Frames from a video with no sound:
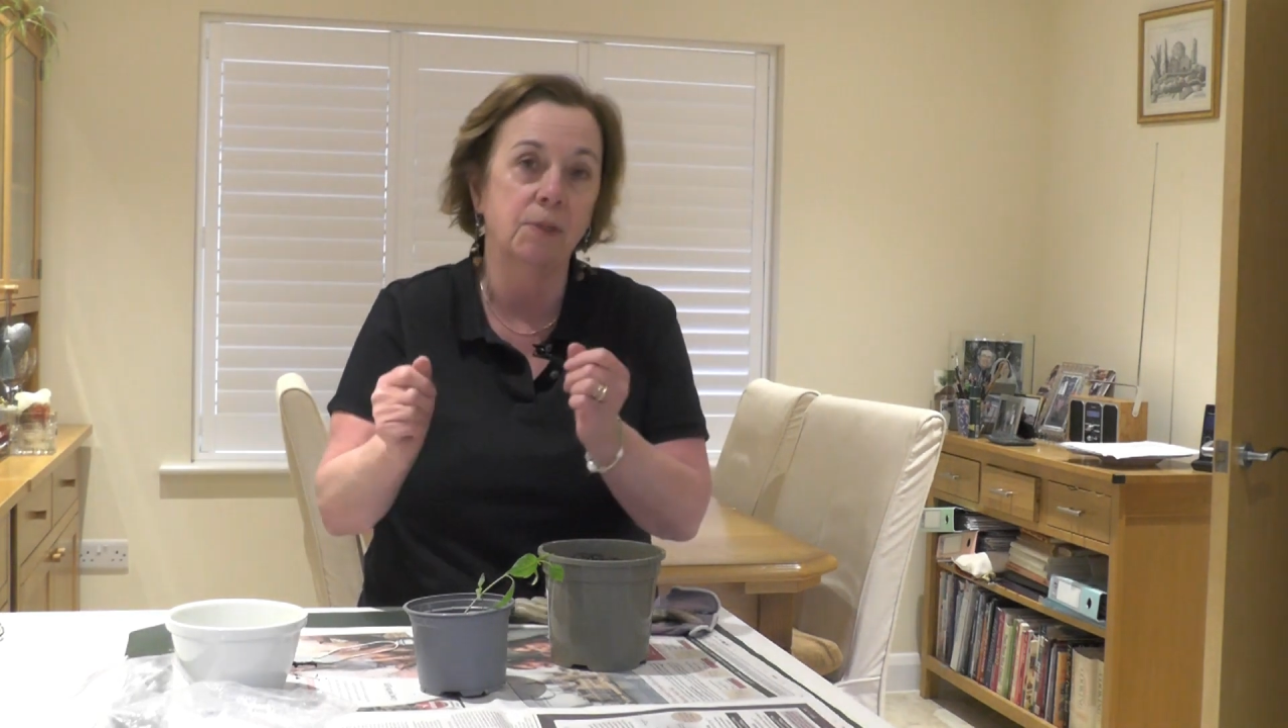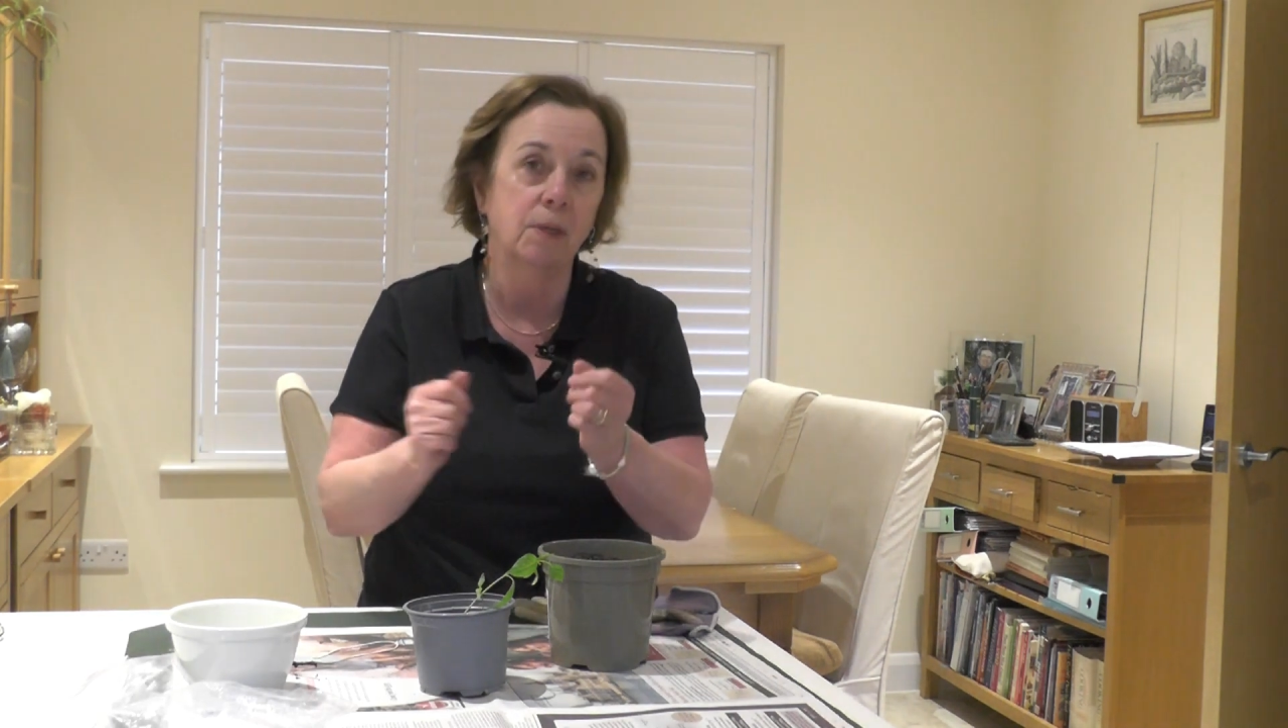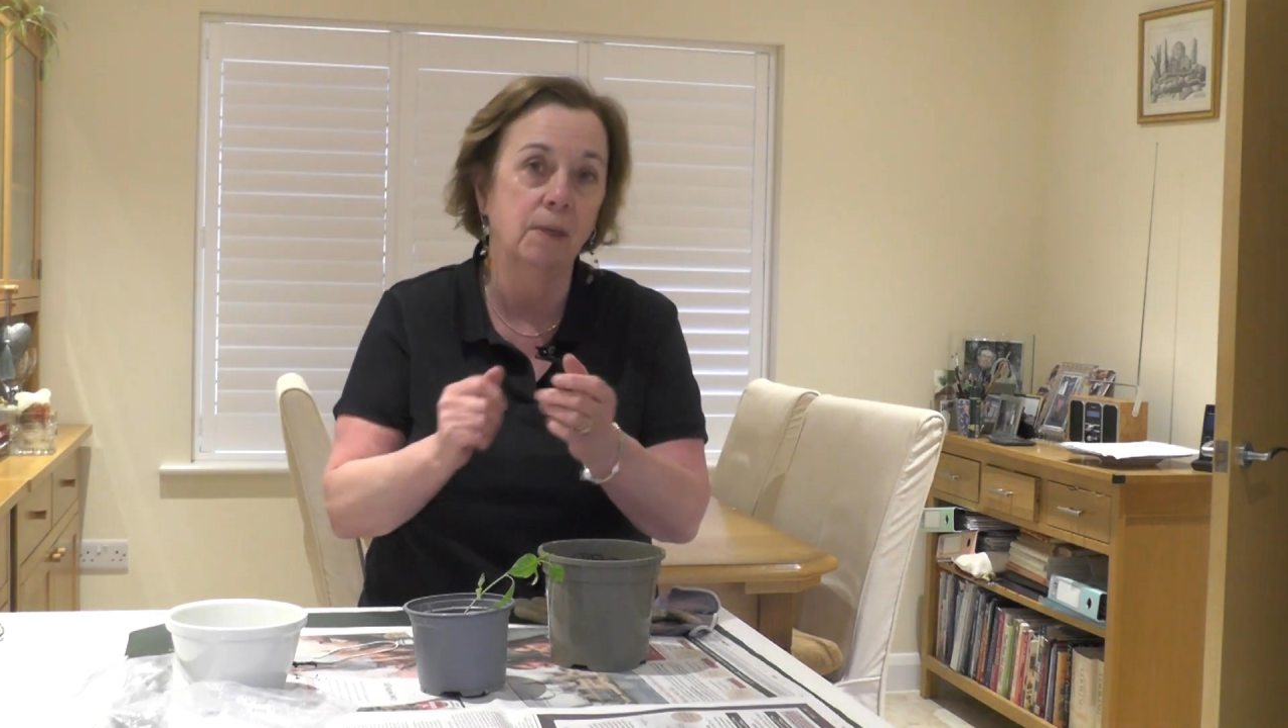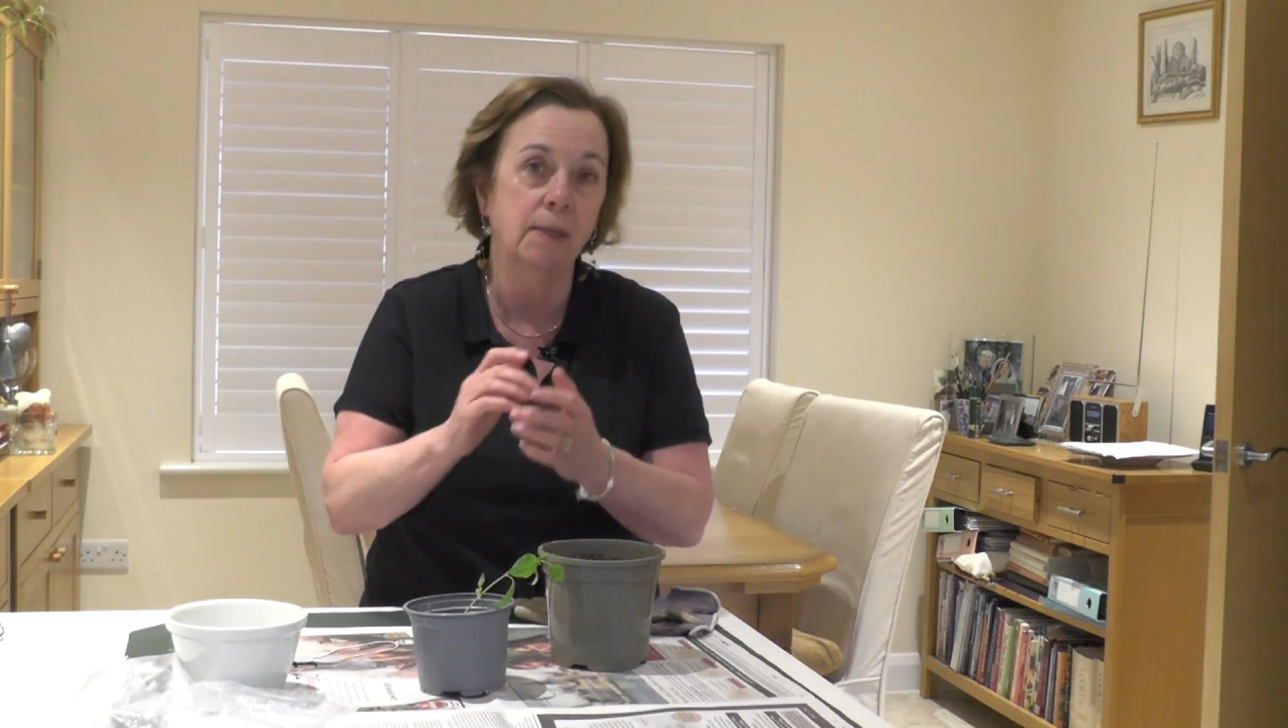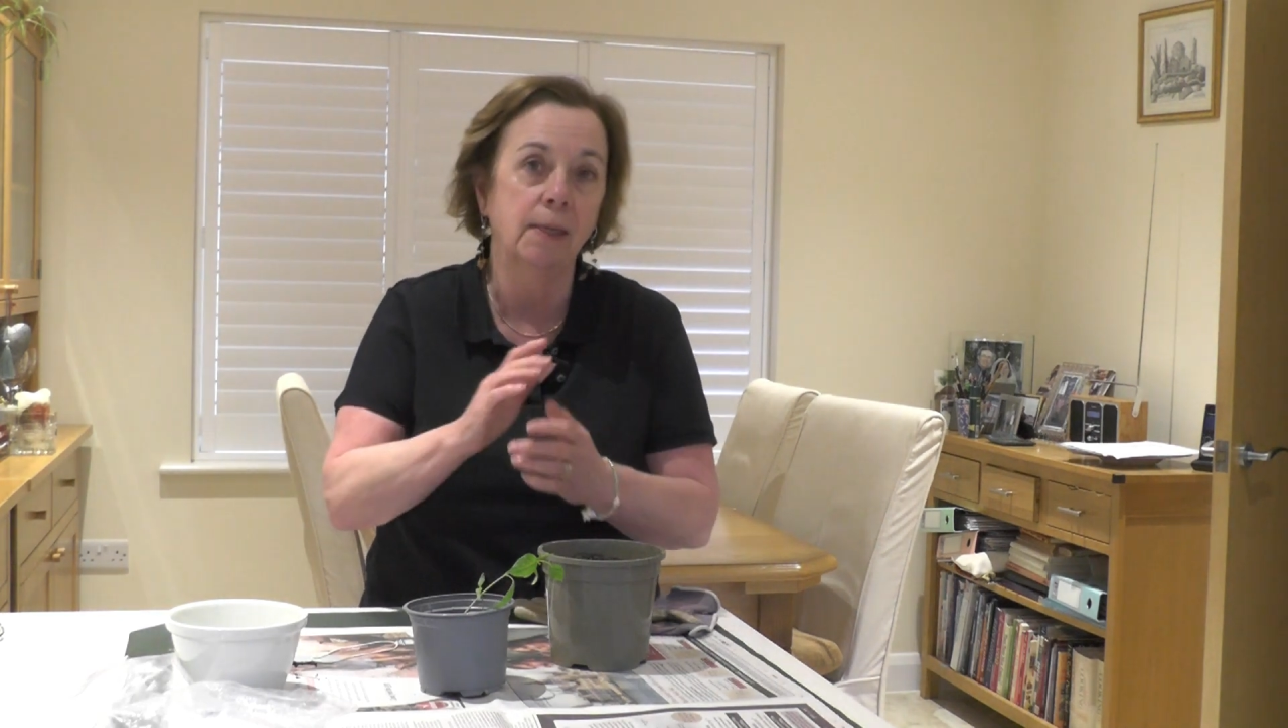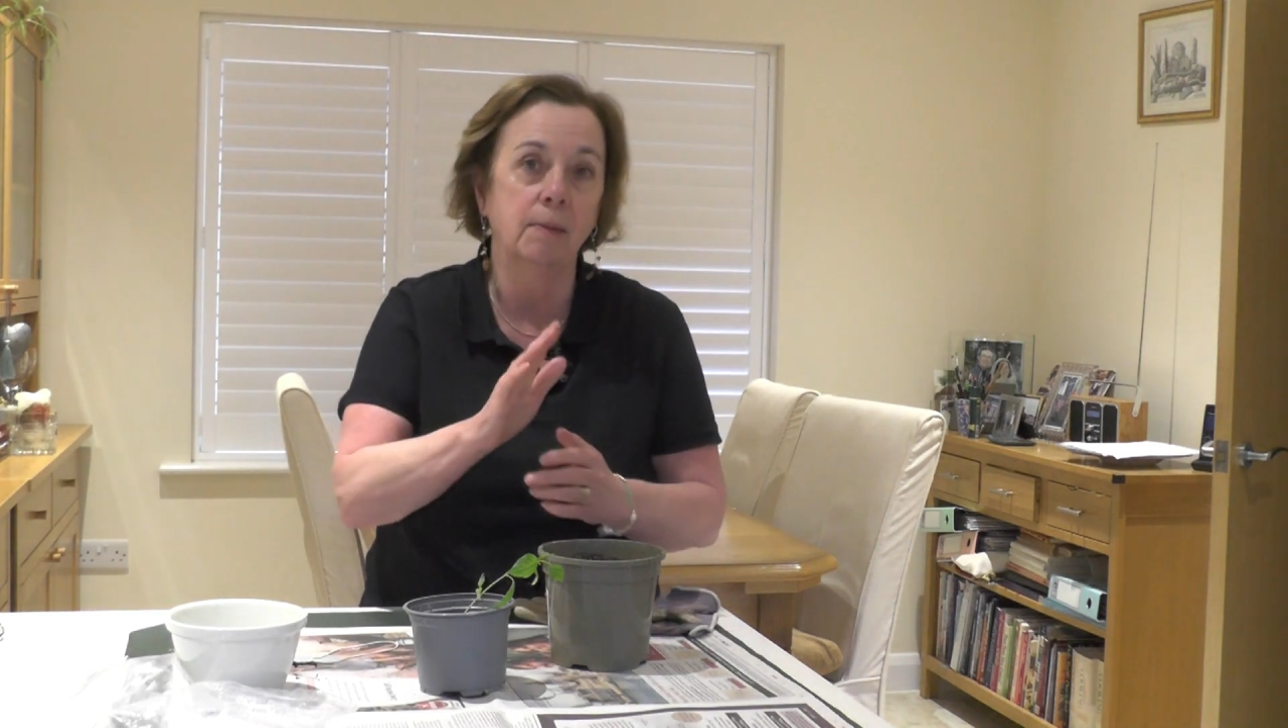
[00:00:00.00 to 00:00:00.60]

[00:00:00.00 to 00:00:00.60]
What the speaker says: turning